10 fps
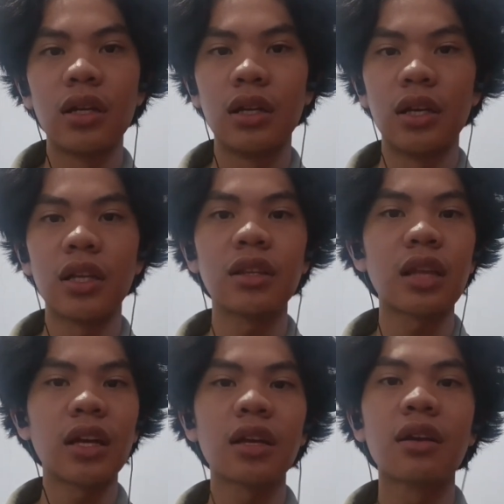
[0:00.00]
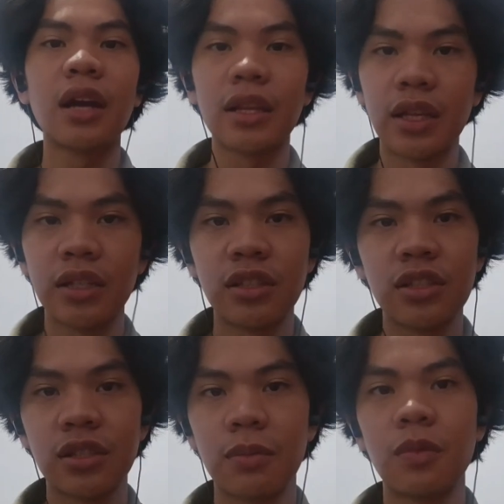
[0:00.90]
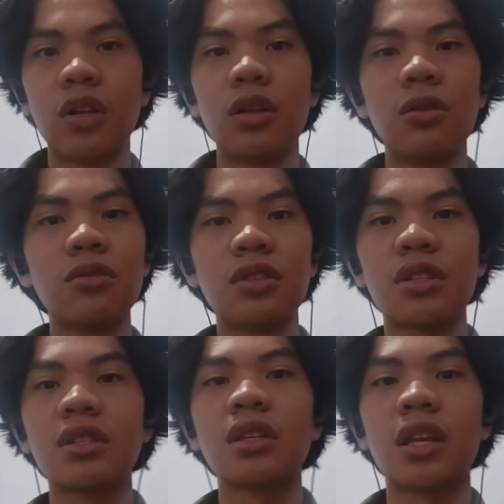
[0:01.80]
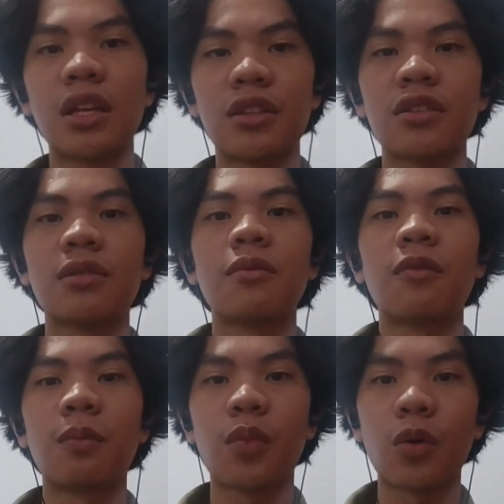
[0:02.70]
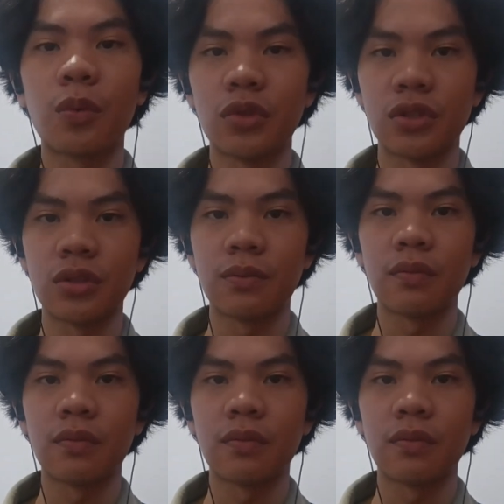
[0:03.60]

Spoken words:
the entire grading system loses its purpose,